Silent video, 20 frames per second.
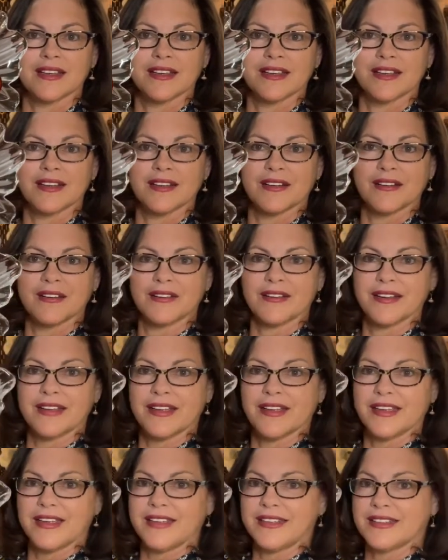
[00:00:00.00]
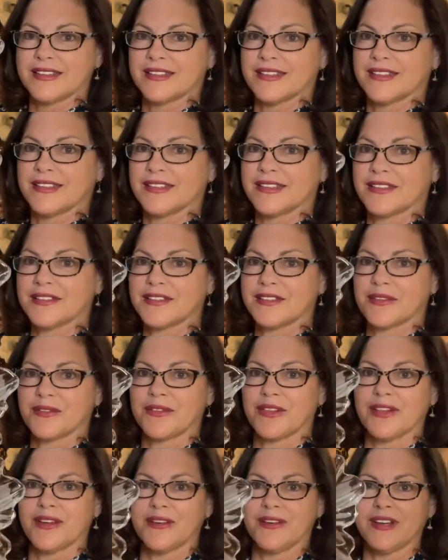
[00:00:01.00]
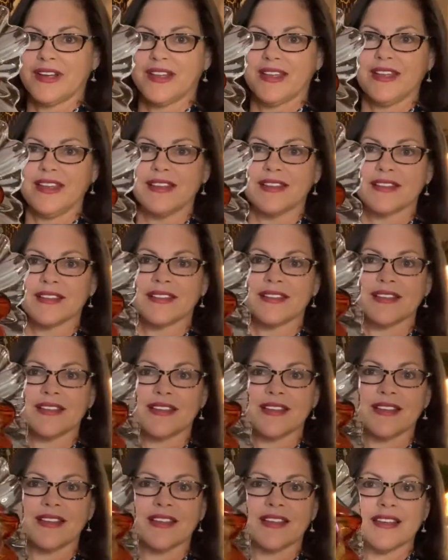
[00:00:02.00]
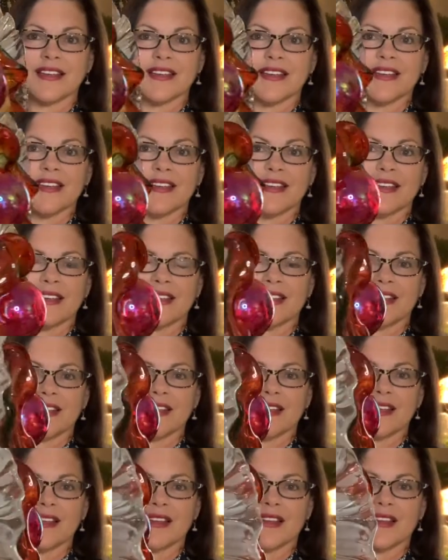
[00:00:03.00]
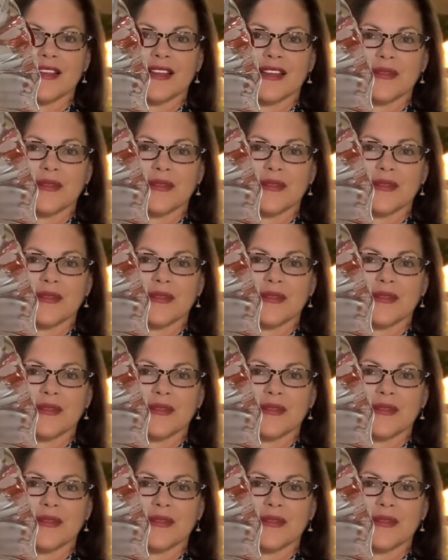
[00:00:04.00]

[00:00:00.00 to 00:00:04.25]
All right, so there it is. A